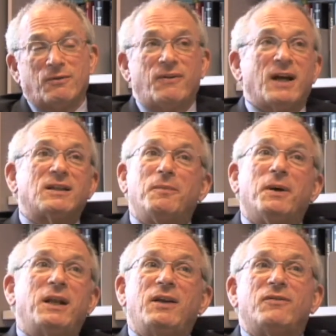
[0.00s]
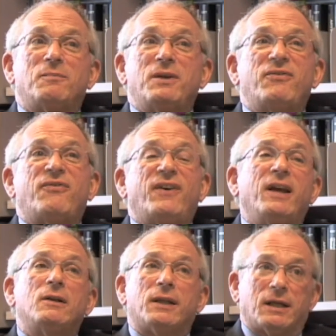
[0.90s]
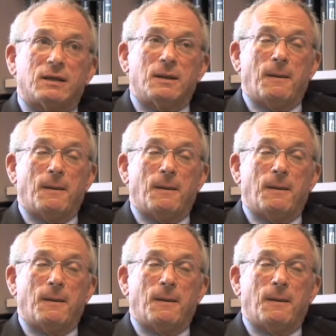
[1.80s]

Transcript: In fact, they might even be failing.